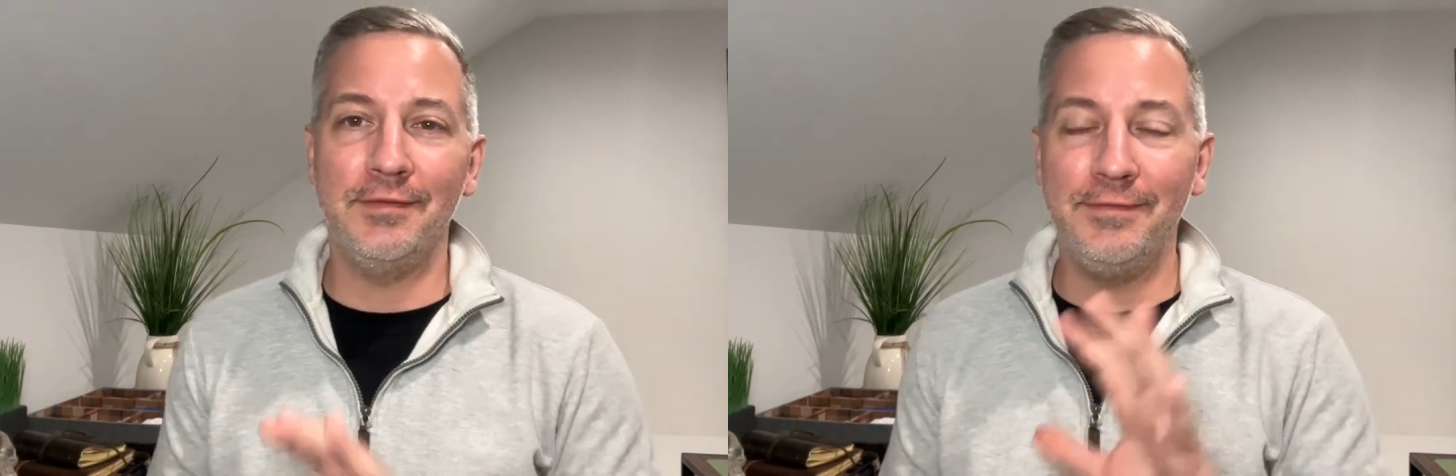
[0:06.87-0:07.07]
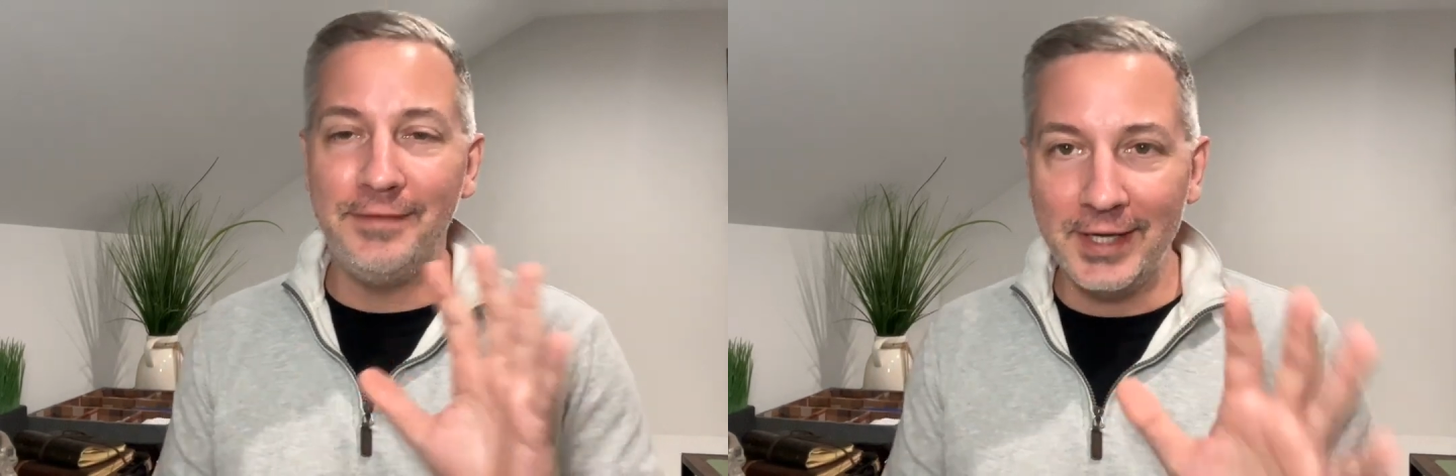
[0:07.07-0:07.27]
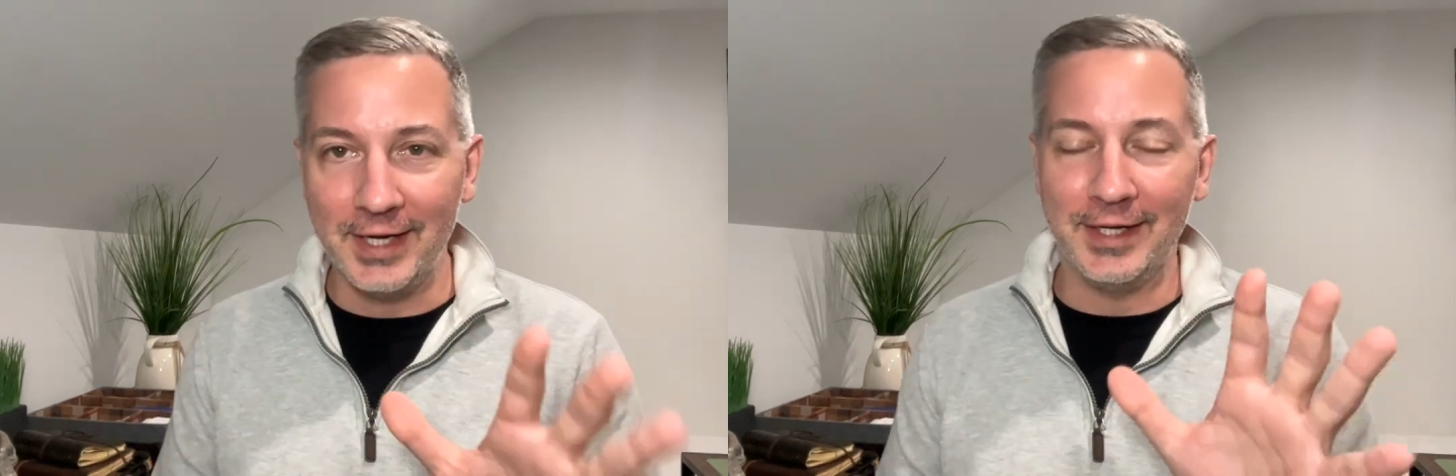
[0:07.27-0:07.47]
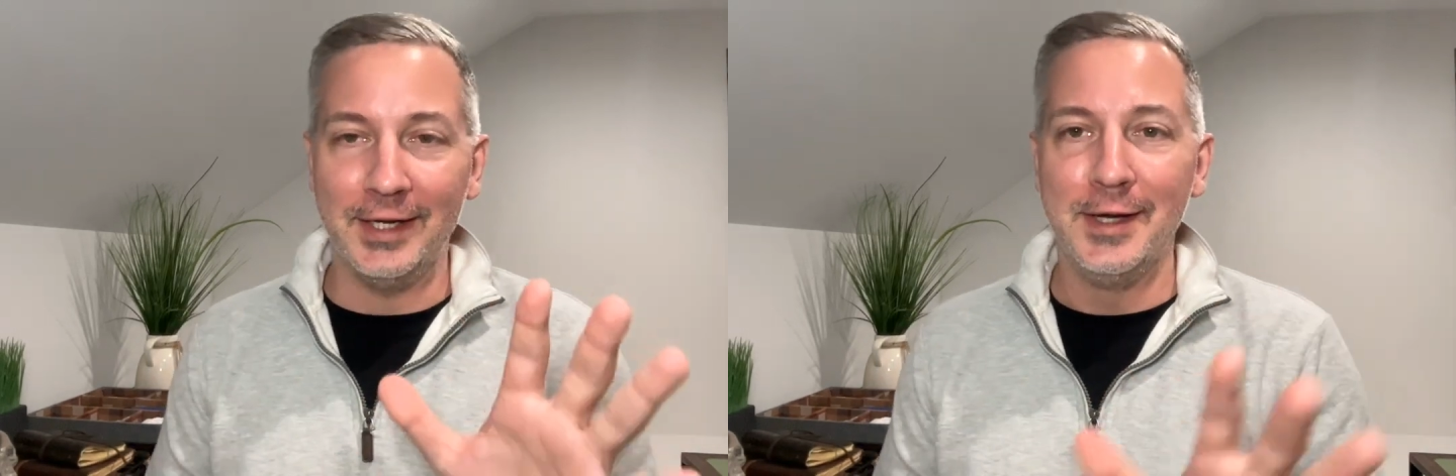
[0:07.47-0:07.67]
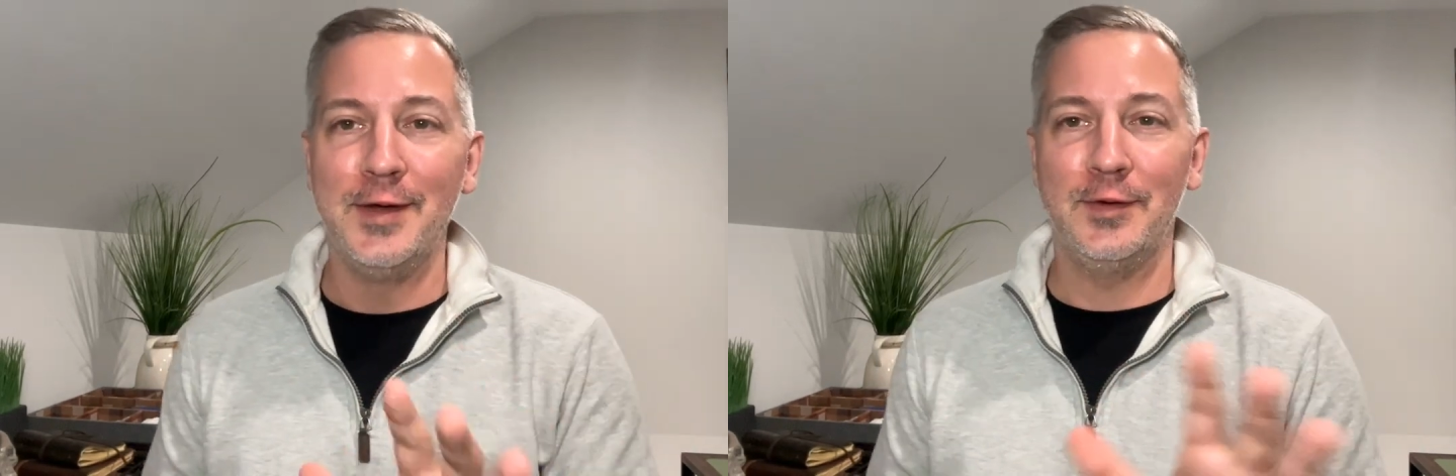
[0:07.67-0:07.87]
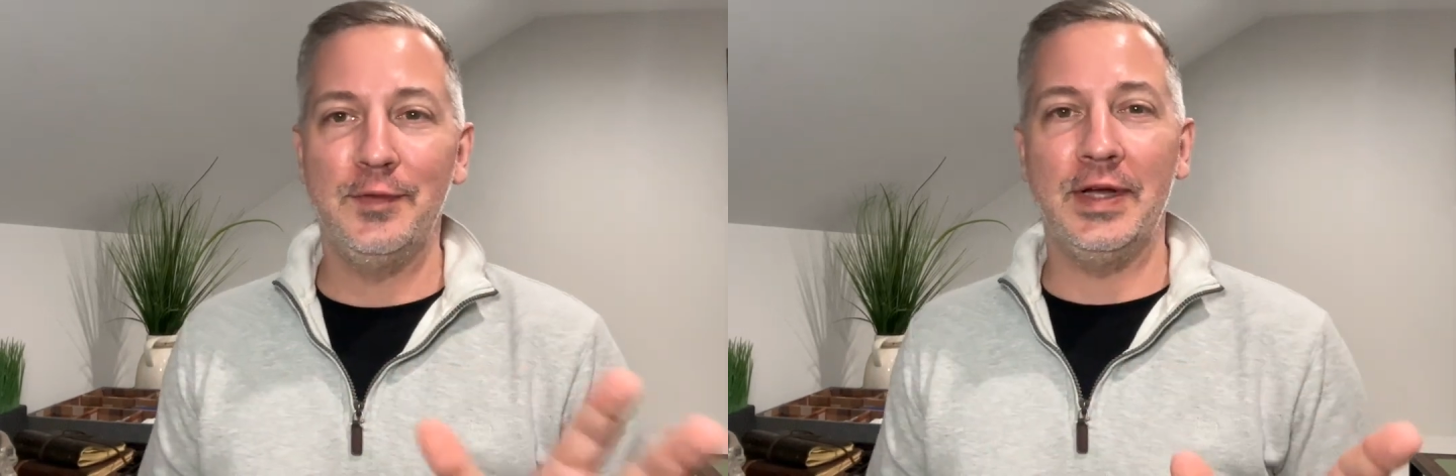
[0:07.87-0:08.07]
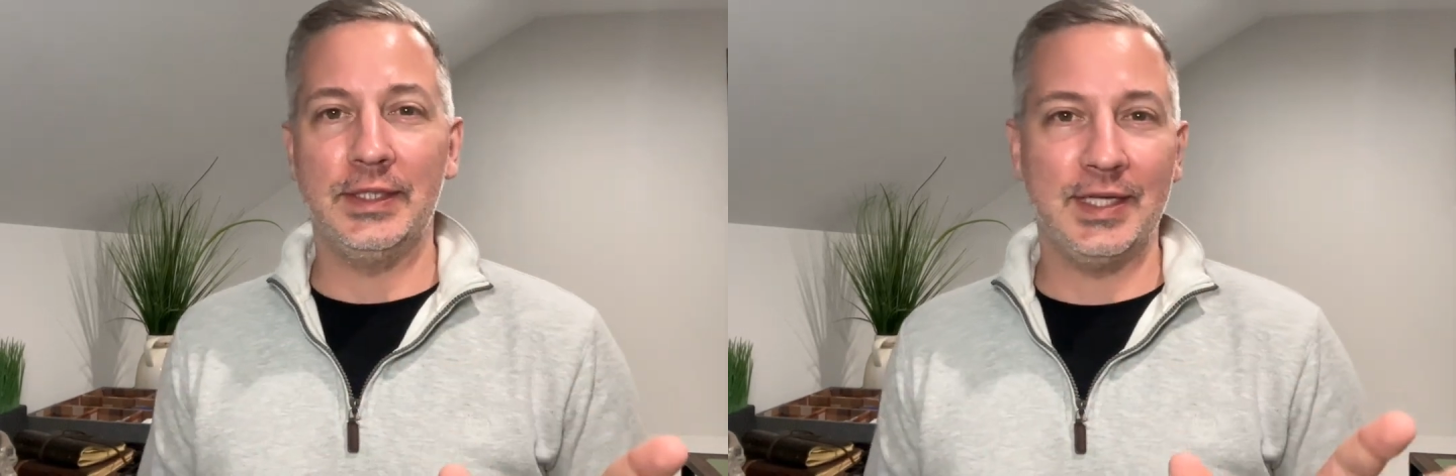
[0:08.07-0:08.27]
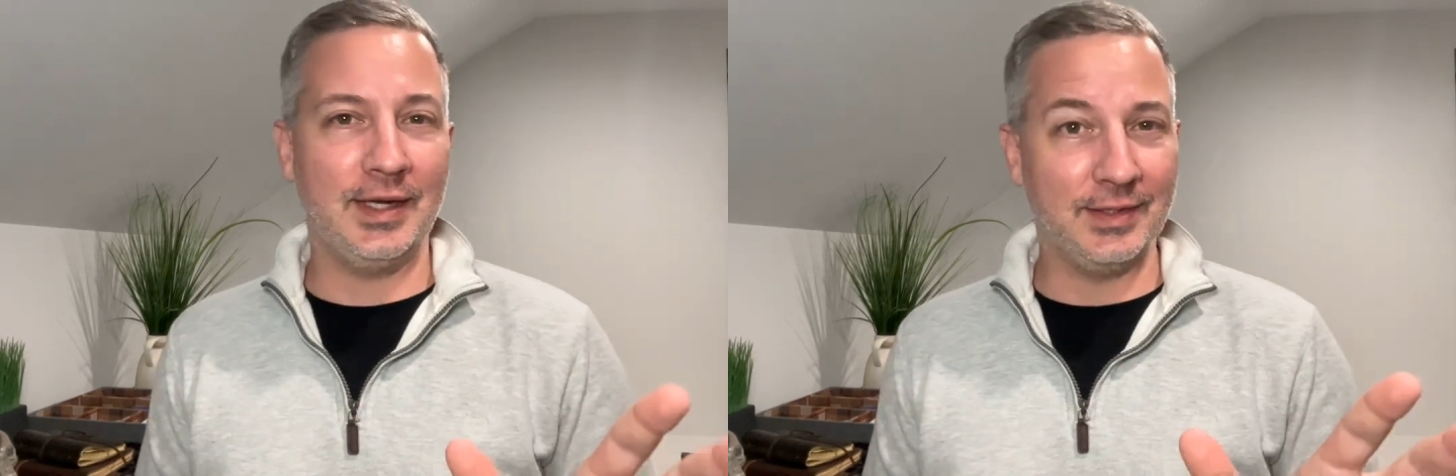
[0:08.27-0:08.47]
fitting for
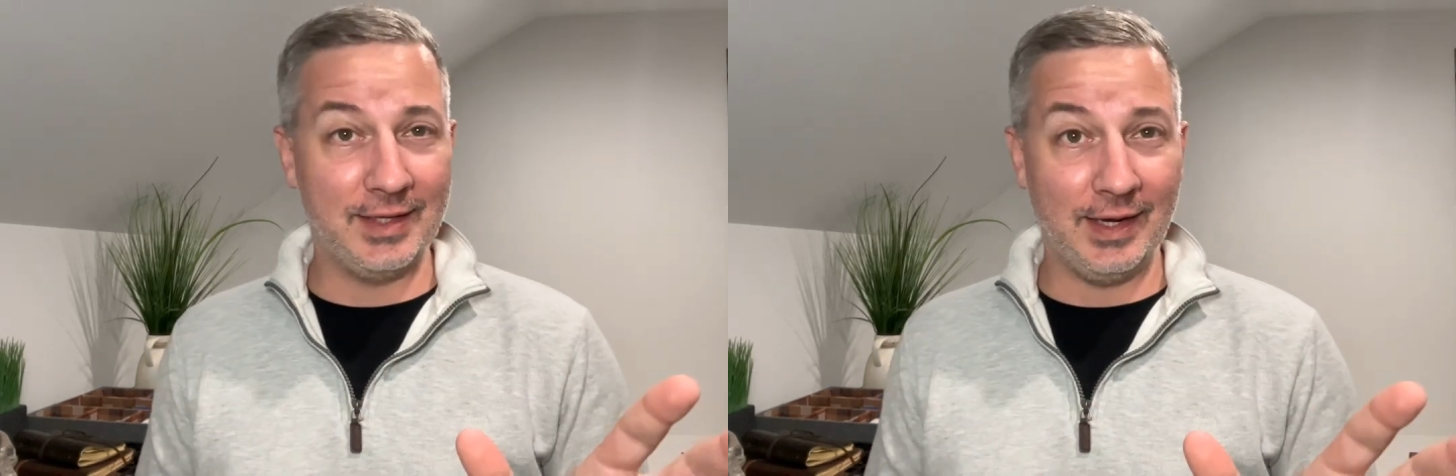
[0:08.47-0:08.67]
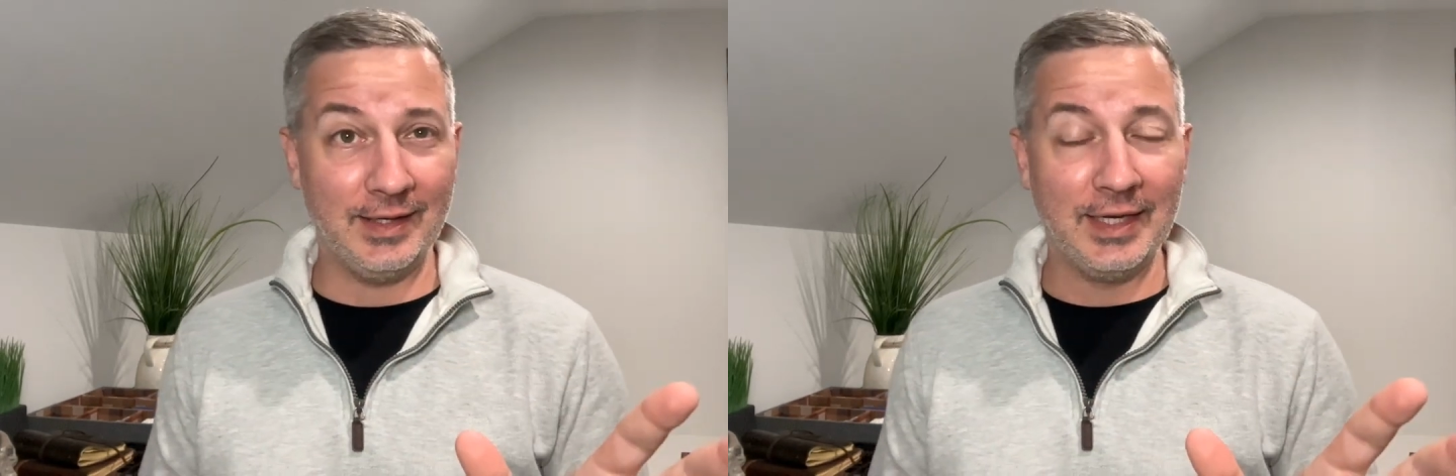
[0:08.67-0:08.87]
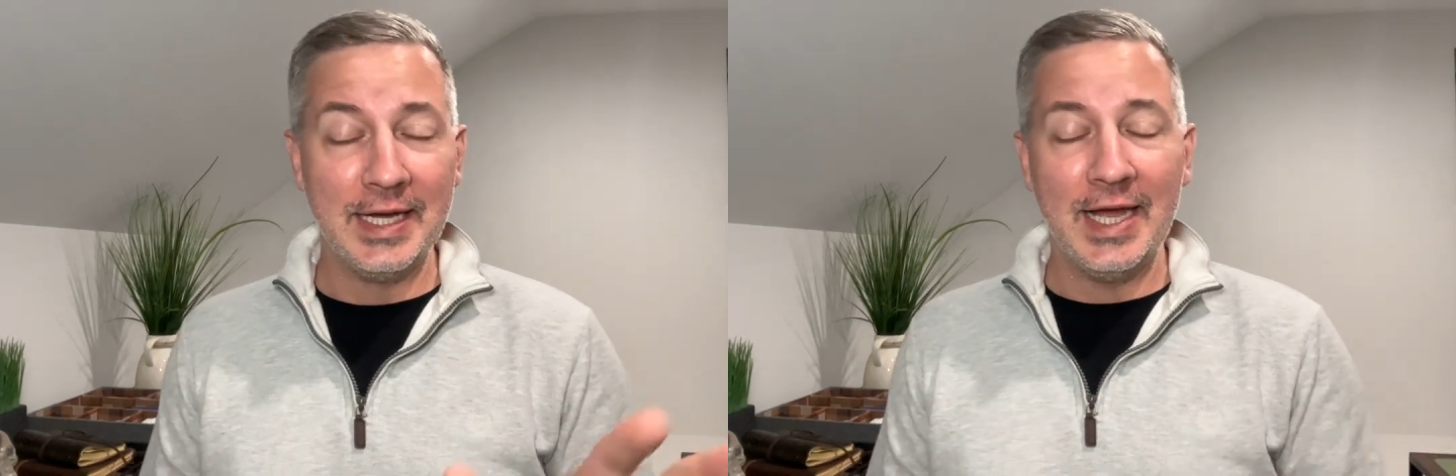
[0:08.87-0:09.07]
Valentine's Day.